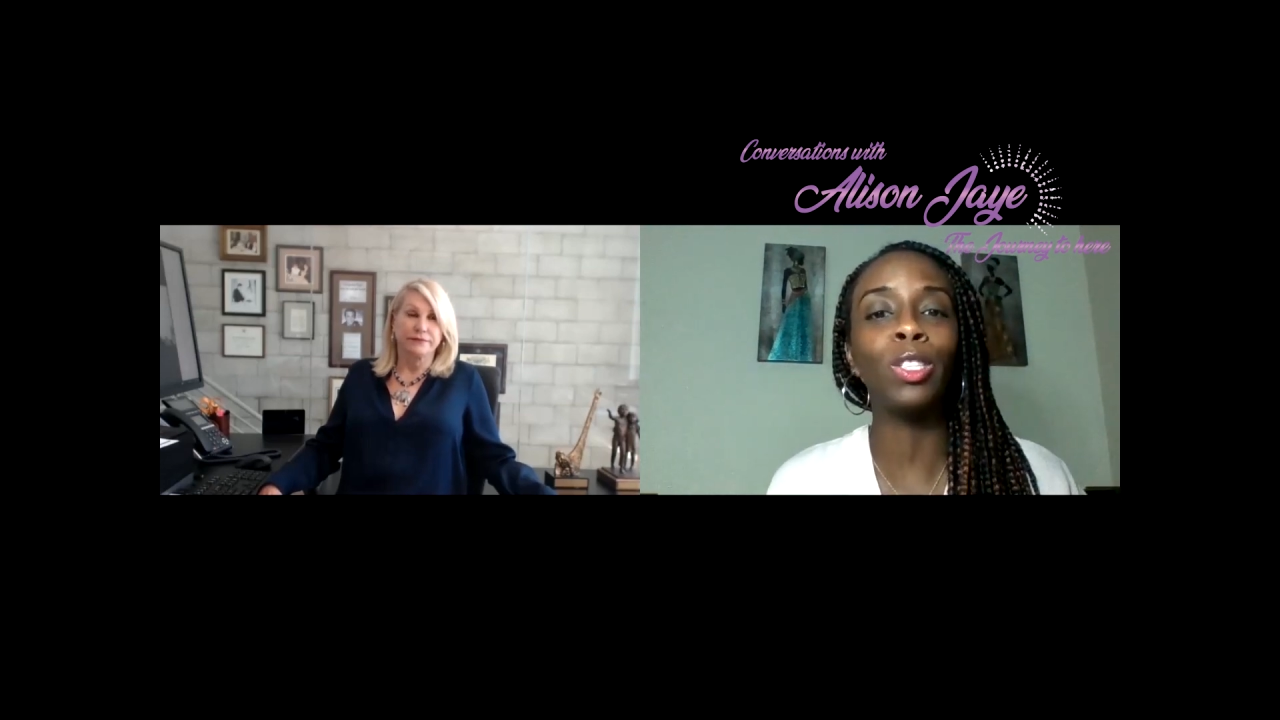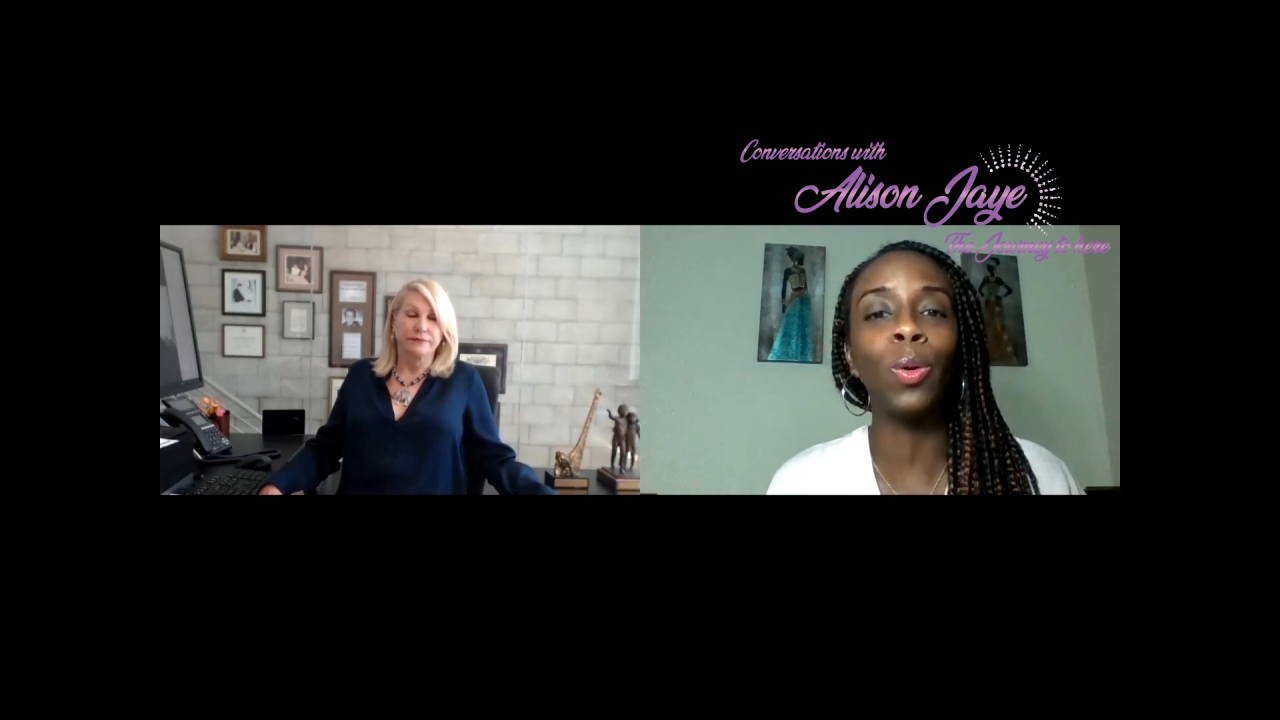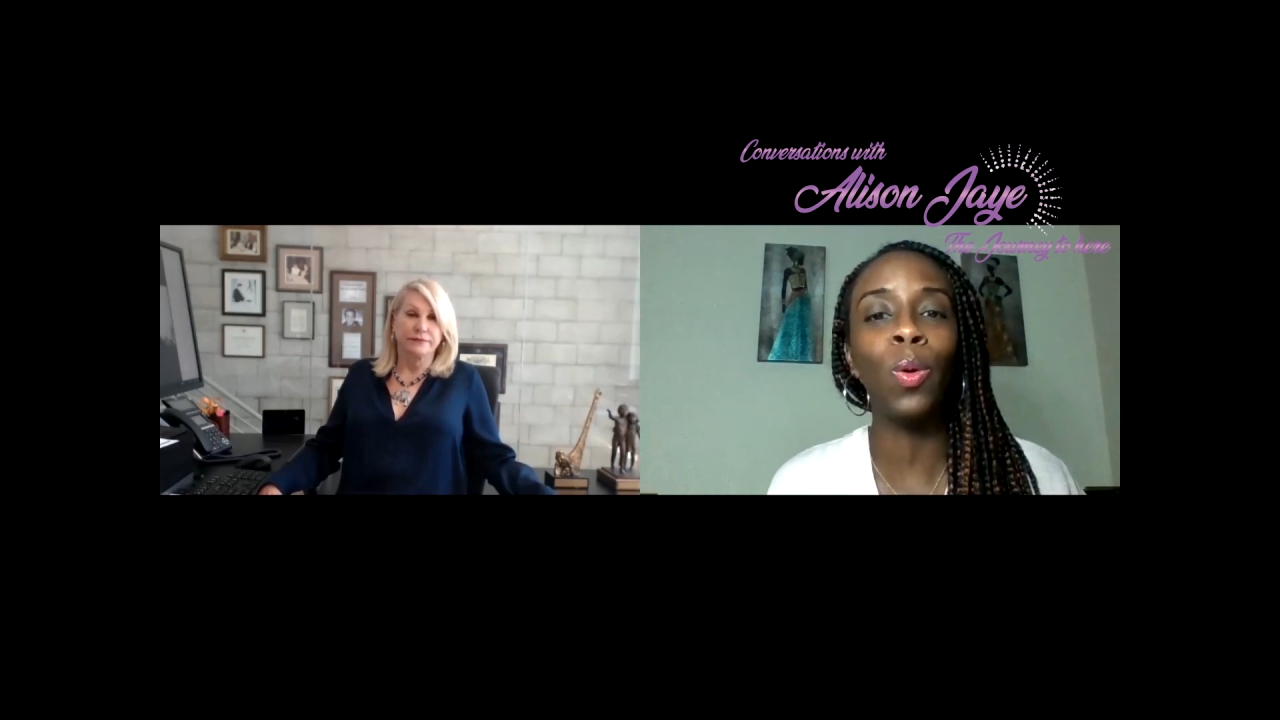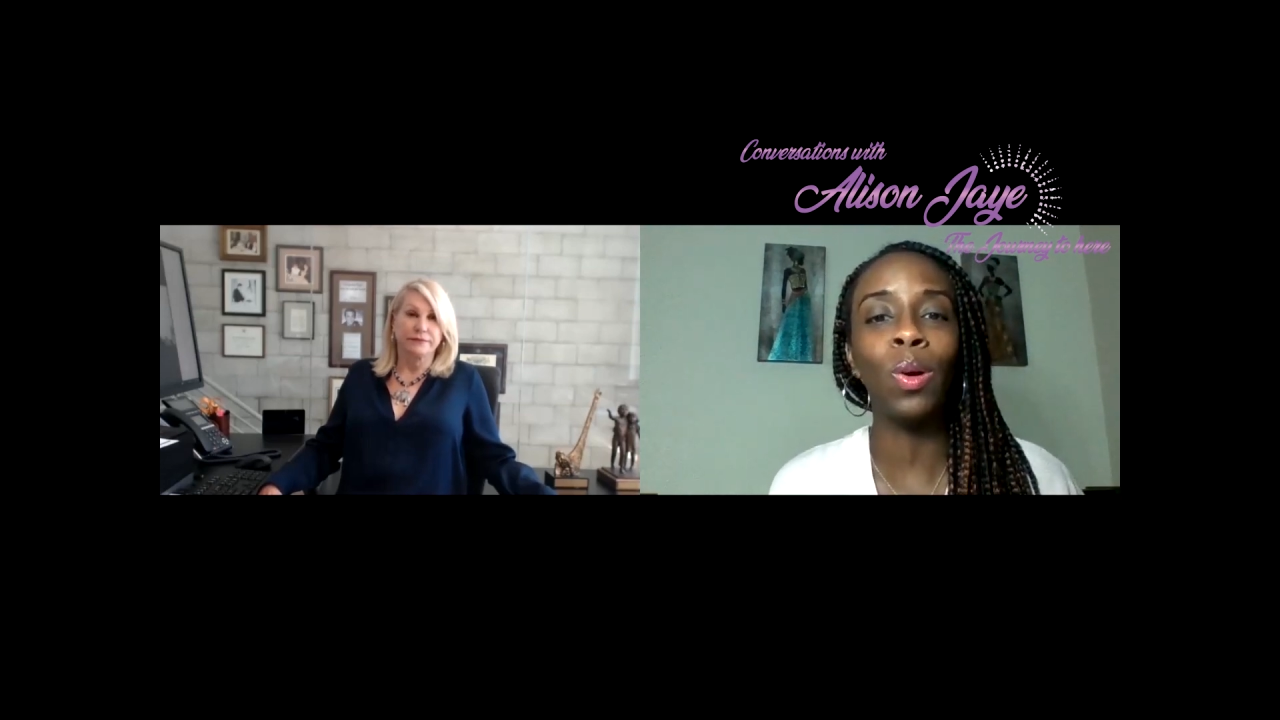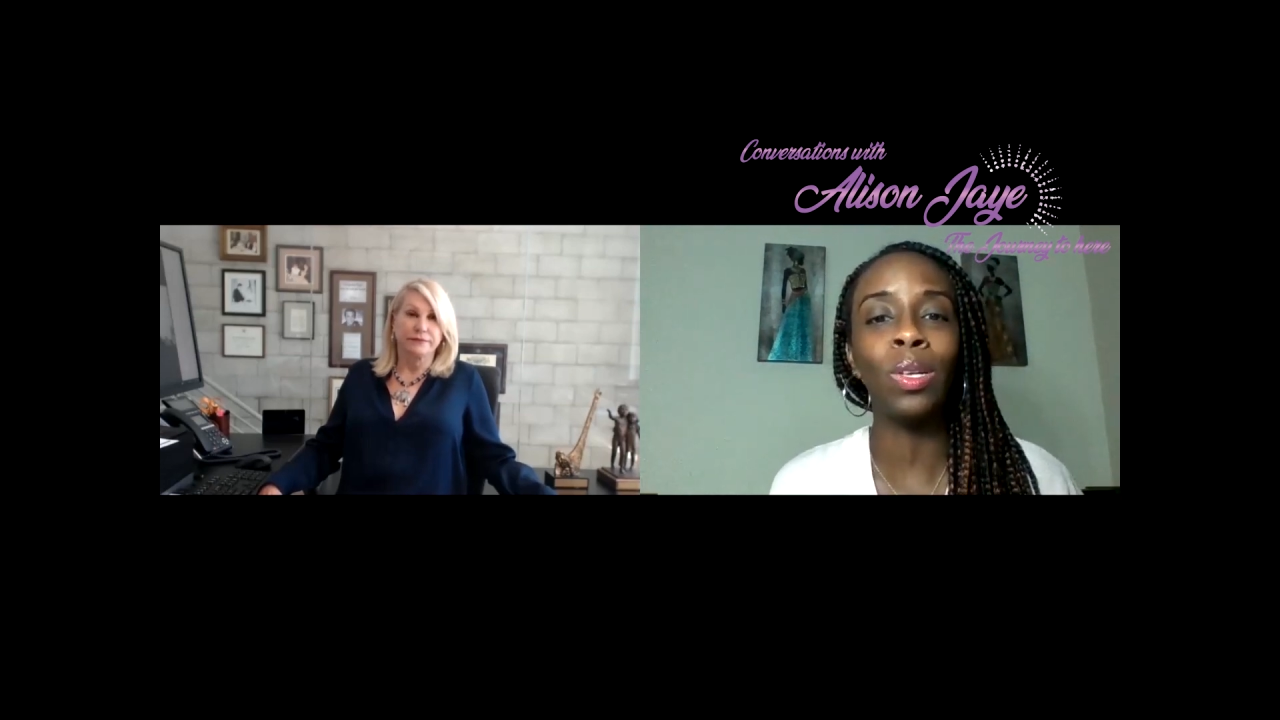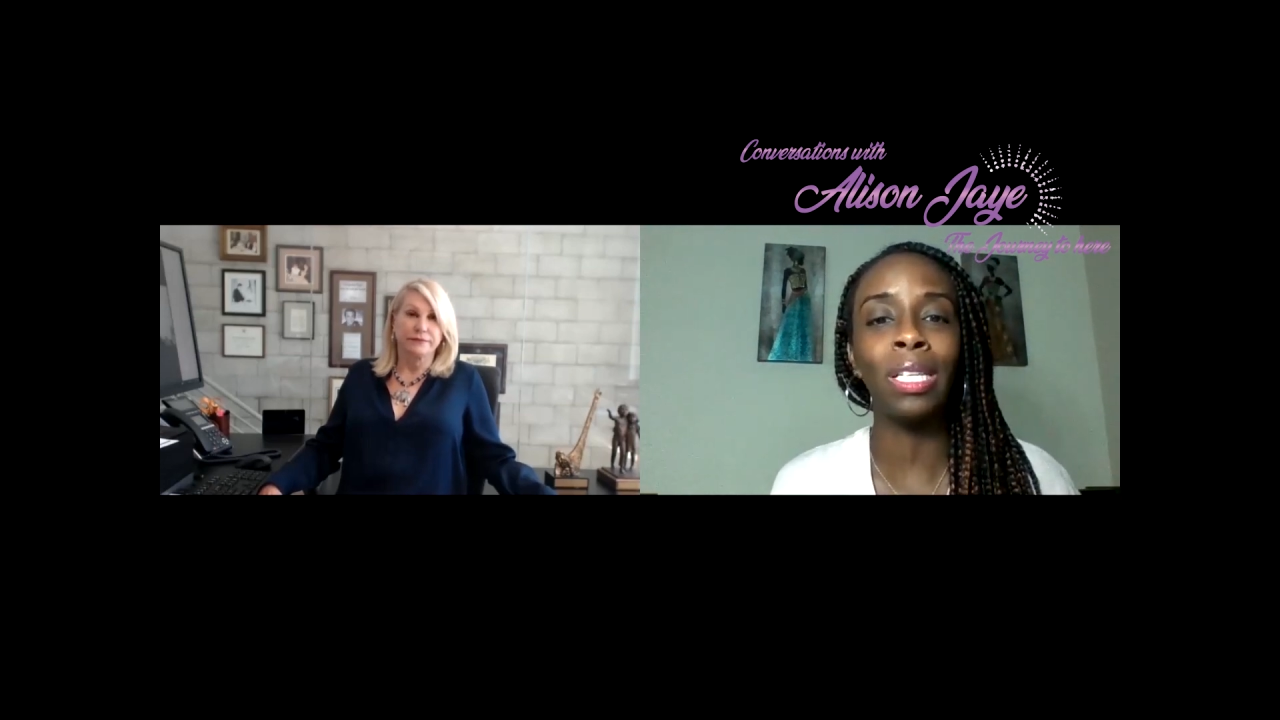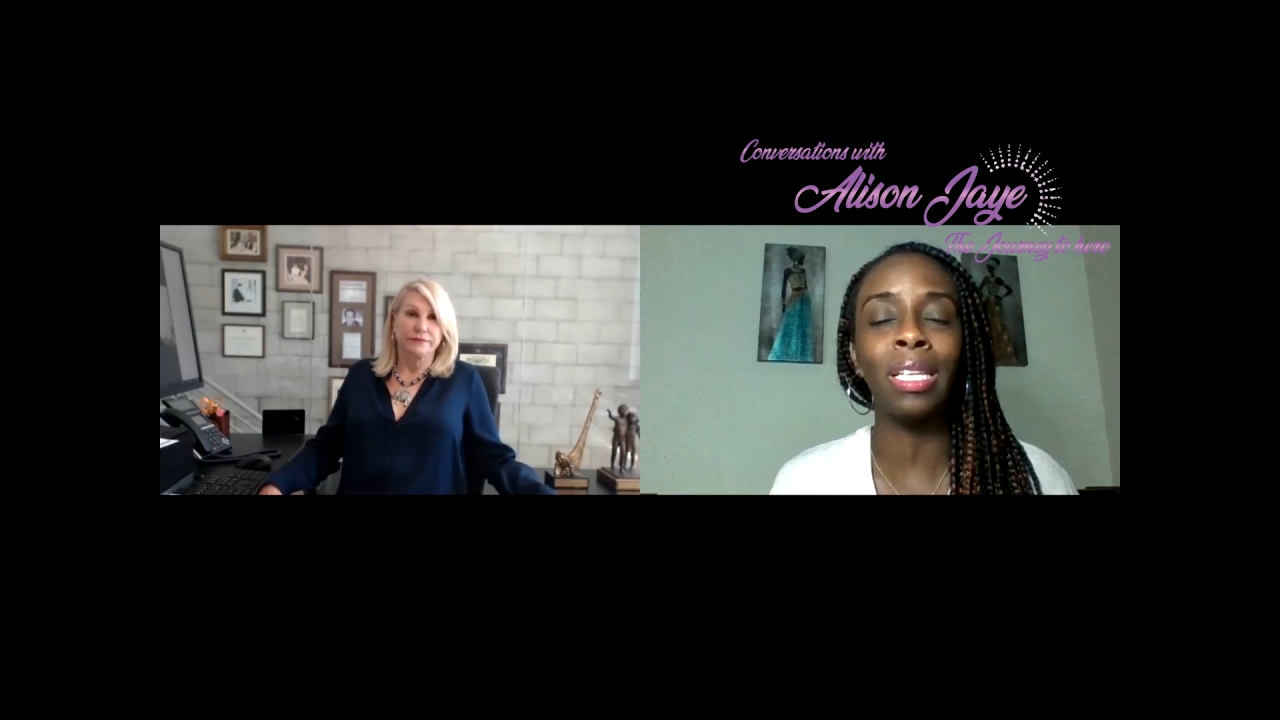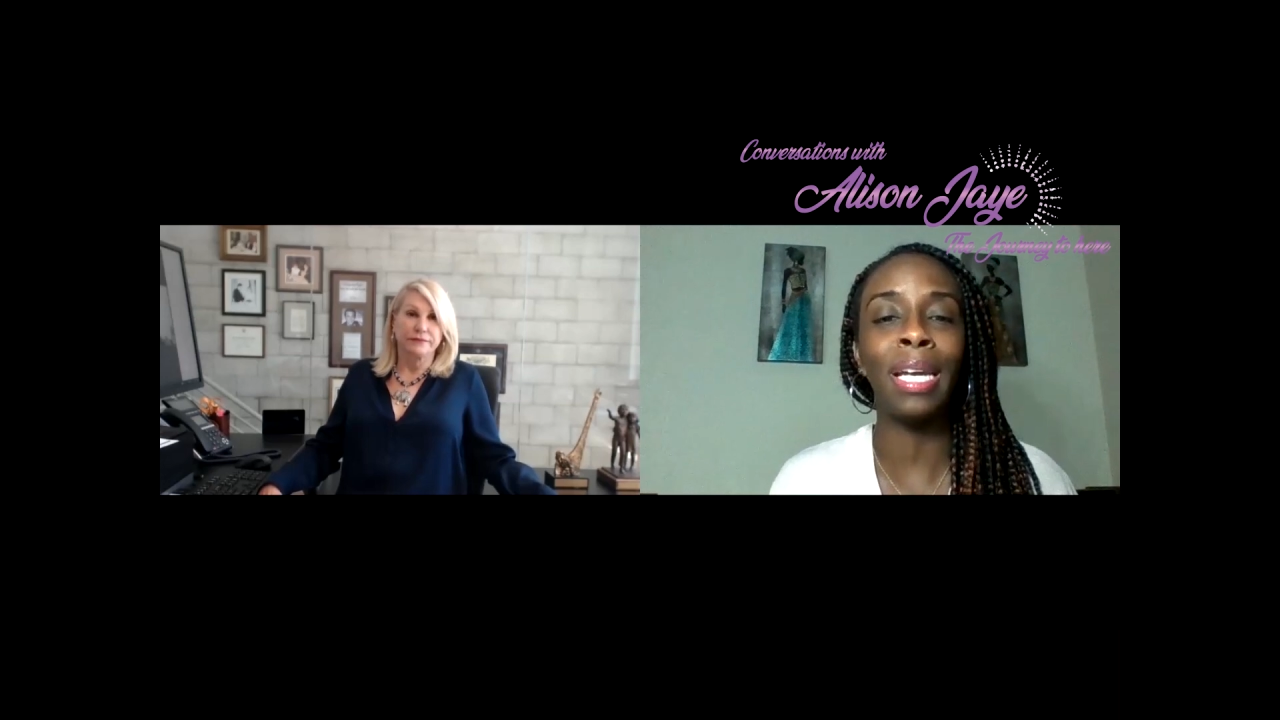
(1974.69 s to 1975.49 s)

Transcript: doors and the